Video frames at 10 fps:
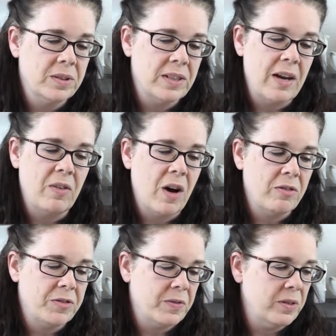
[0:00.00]
stave
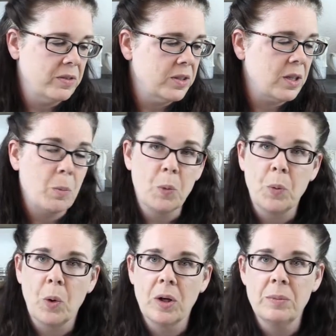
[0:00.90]
off summer
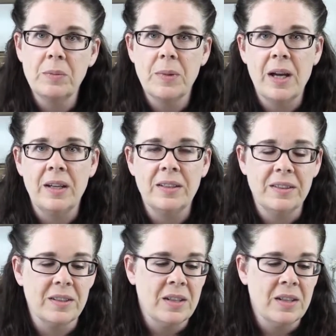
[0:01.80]
boredom and